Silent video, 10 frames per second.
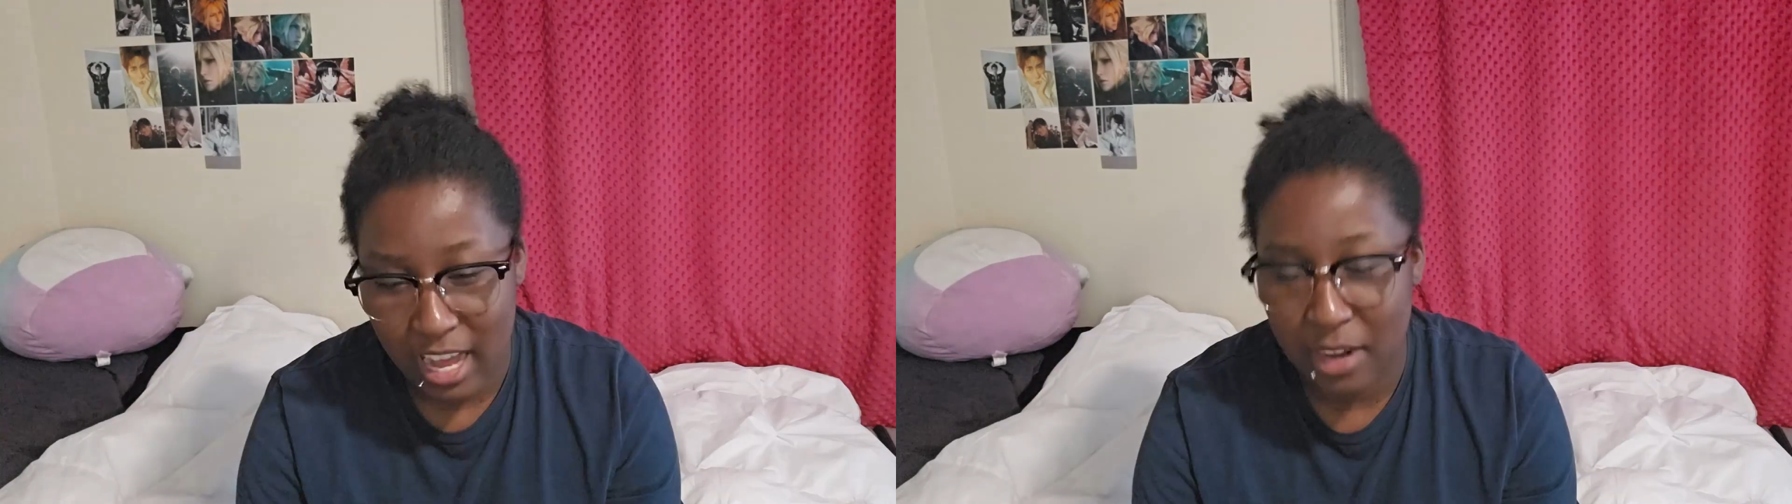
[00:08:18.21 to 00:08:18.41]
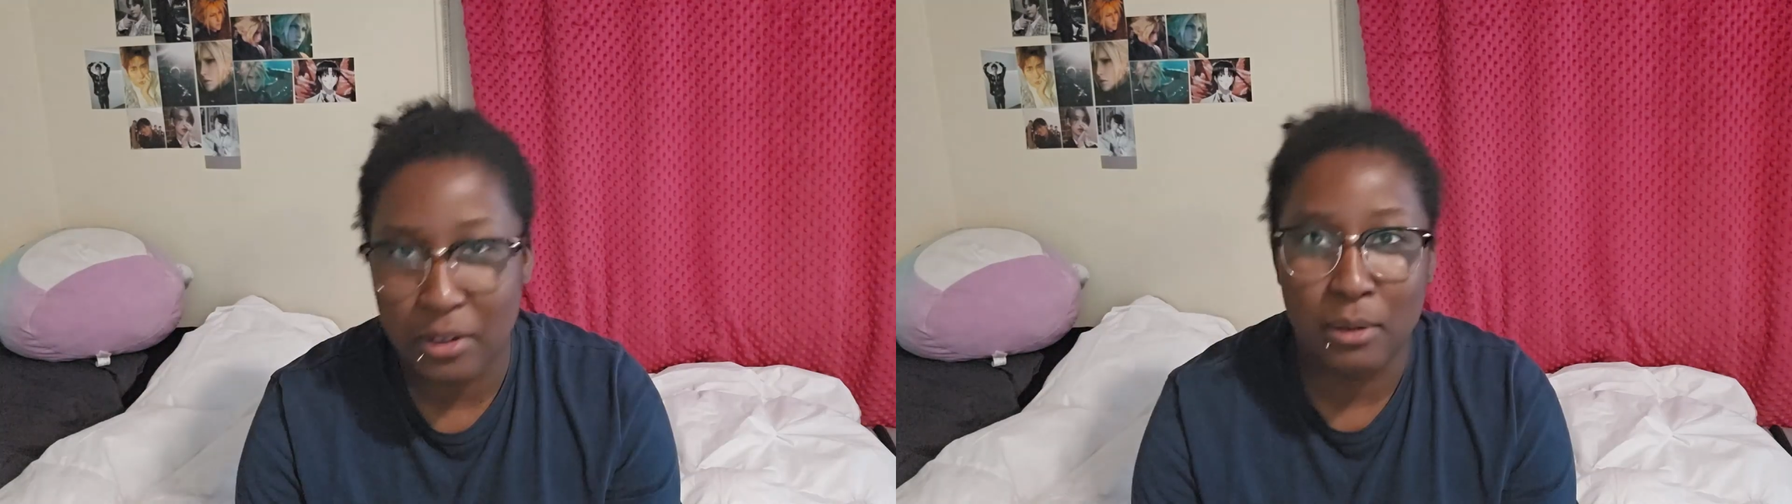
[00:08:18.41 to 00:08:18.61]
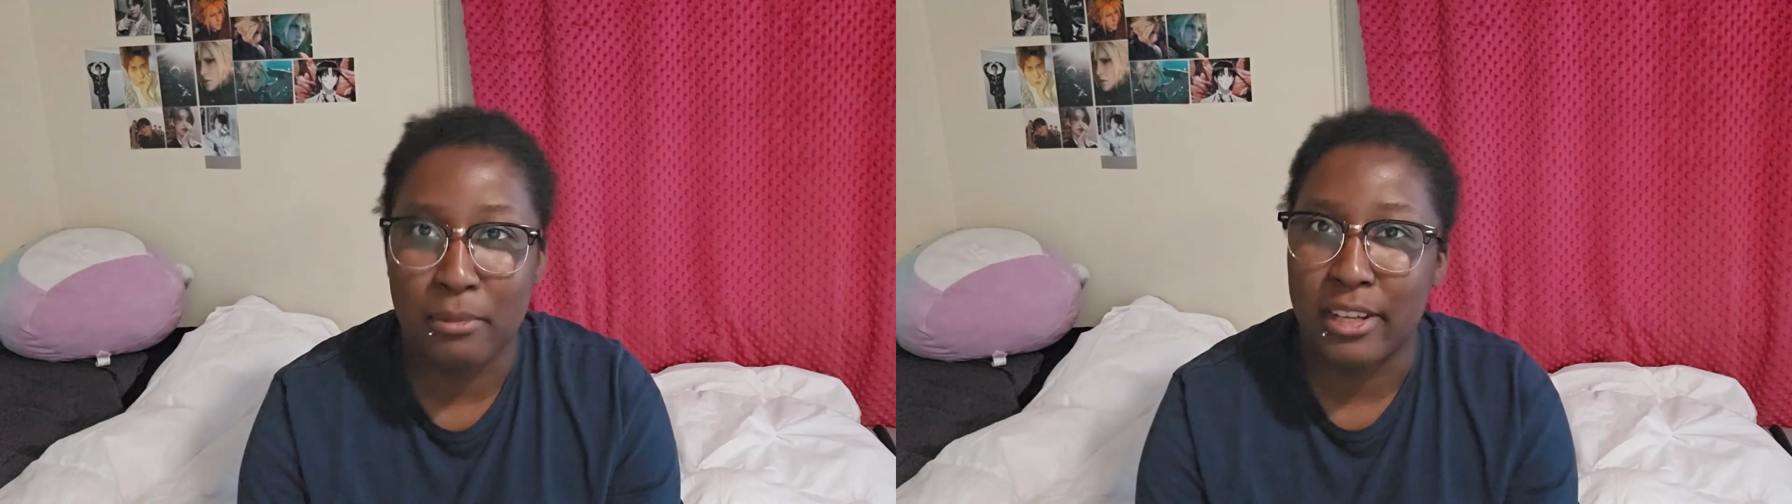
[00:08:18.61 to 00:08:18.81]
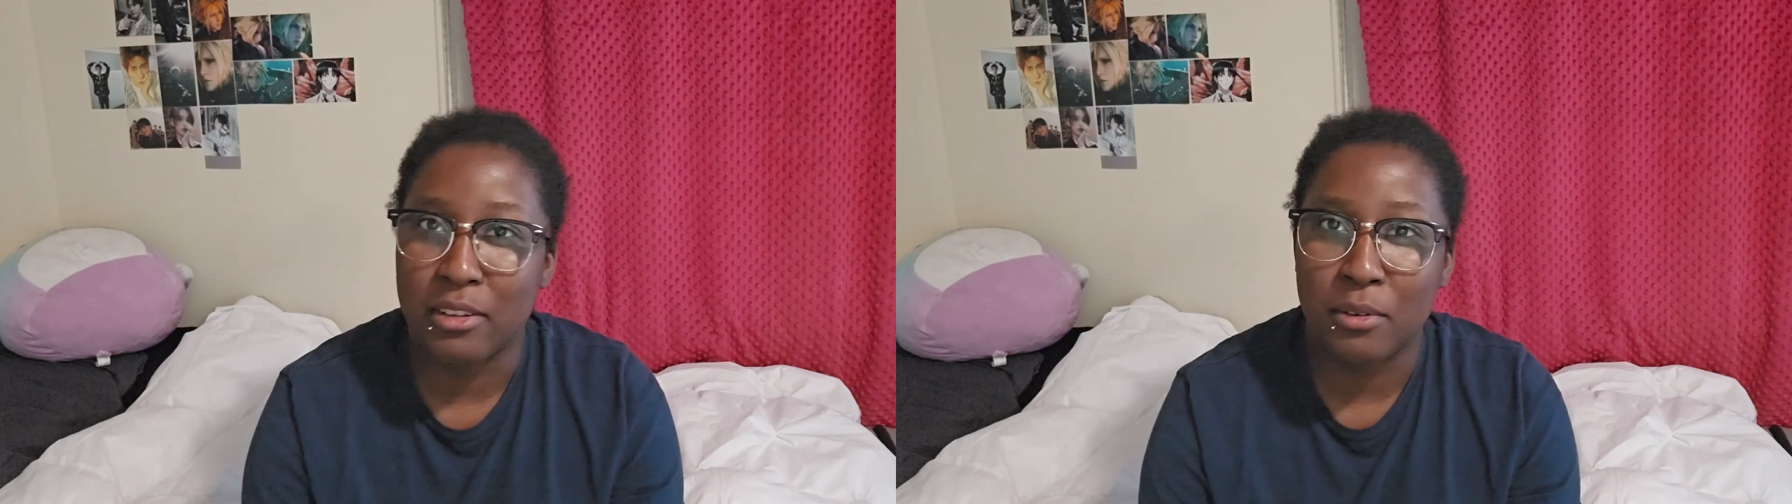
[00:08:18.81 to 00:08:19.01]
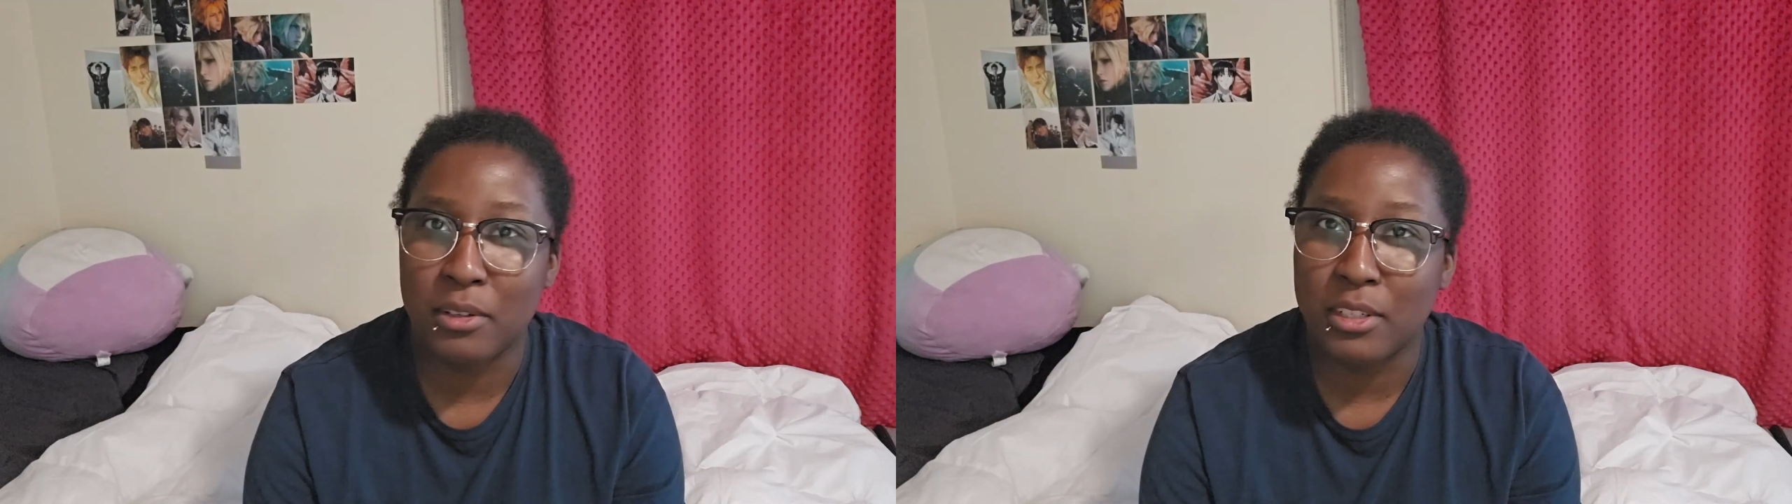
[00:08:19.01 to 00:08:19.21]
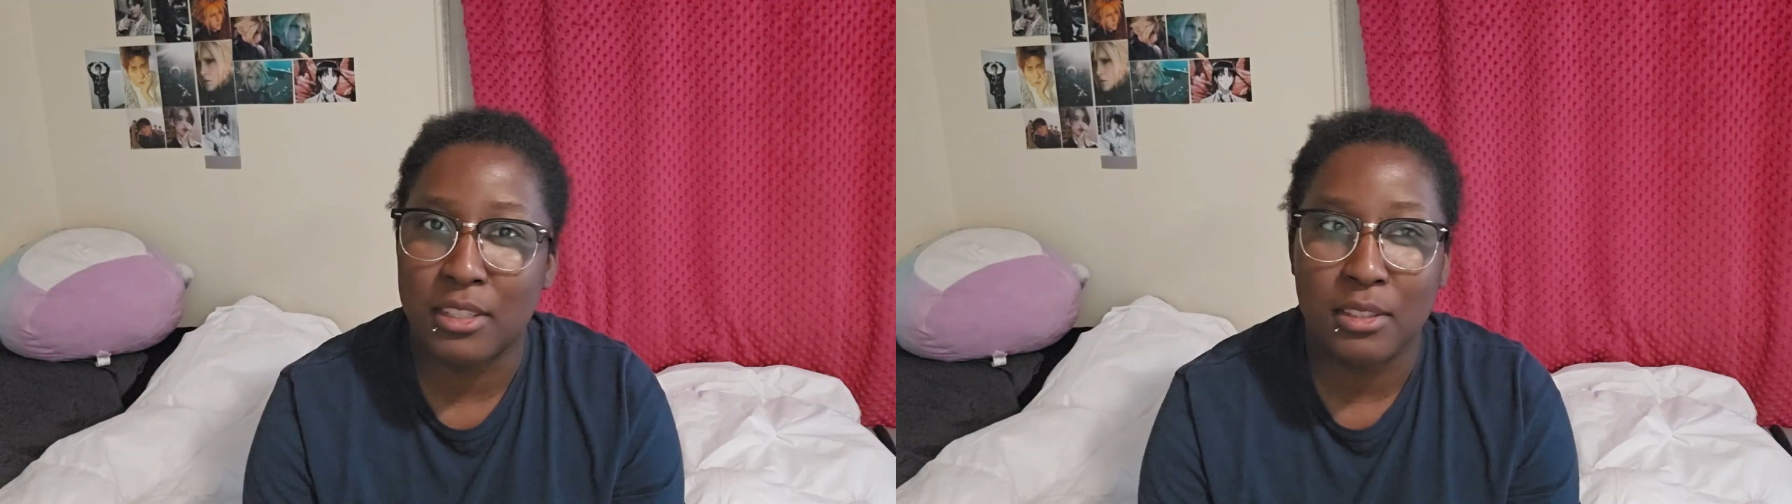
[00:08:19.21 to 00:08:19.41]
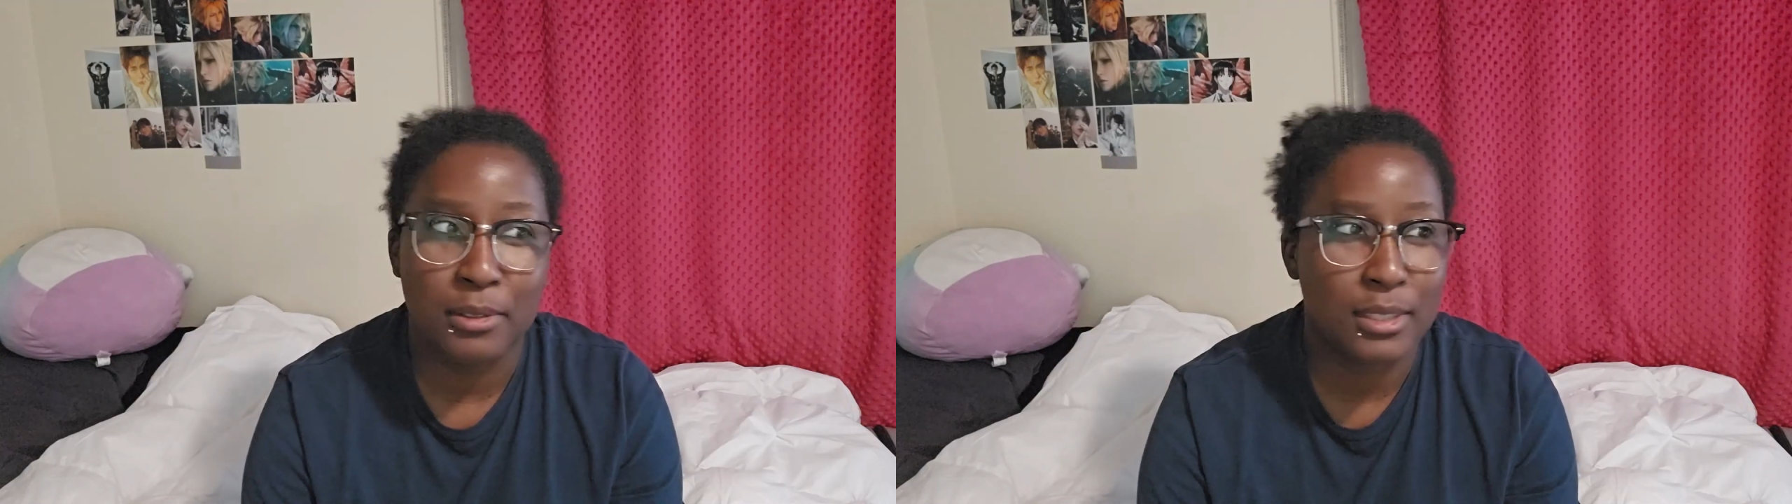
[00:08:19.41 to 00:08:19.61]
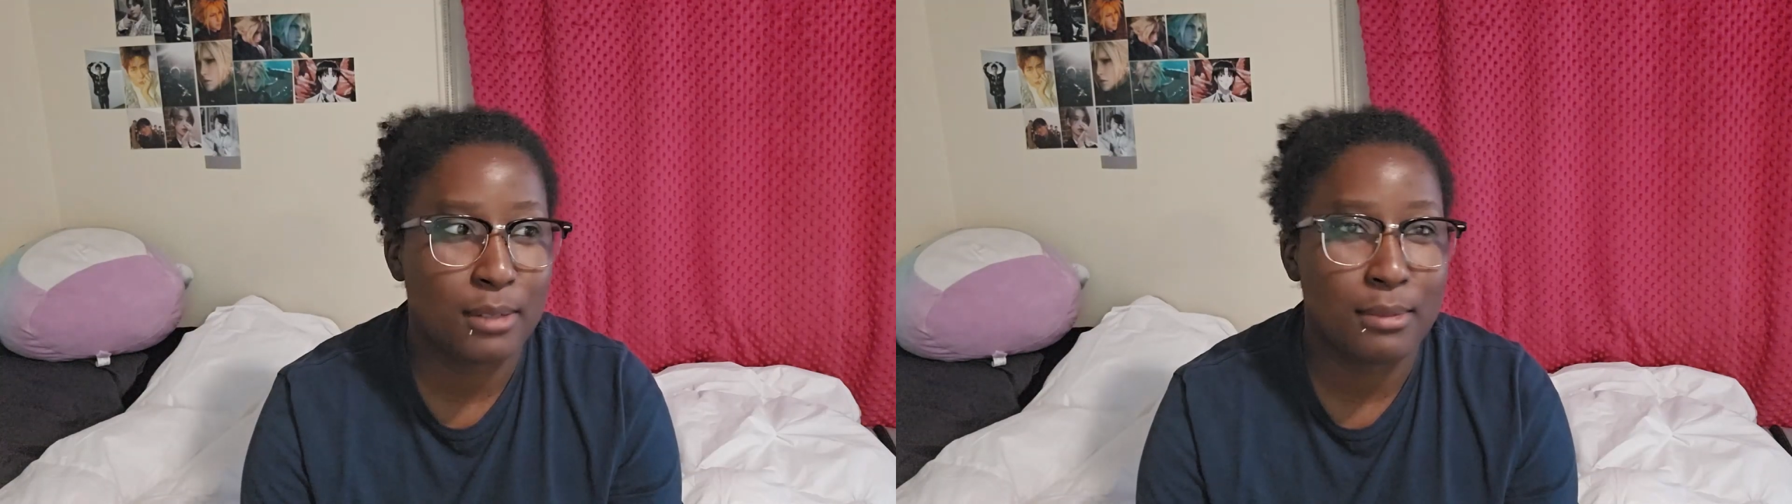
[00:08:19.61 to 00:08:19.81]
I don't know, man.
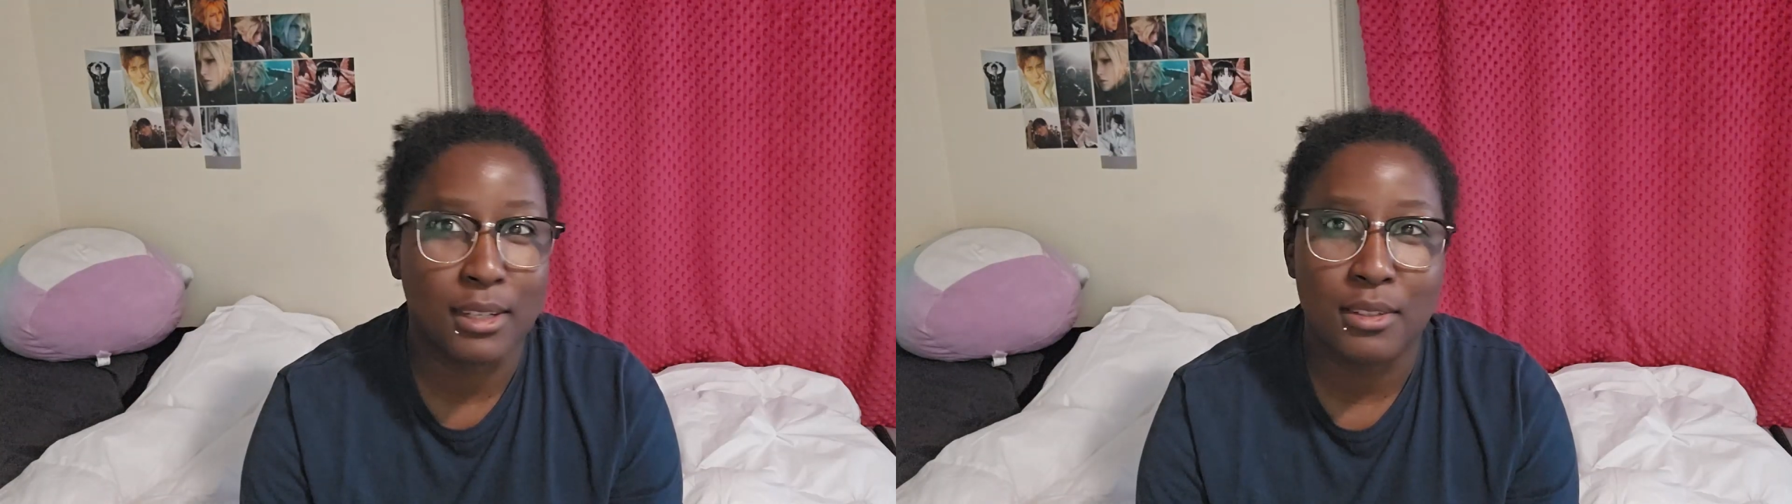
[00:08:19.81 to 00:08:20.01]
Nora something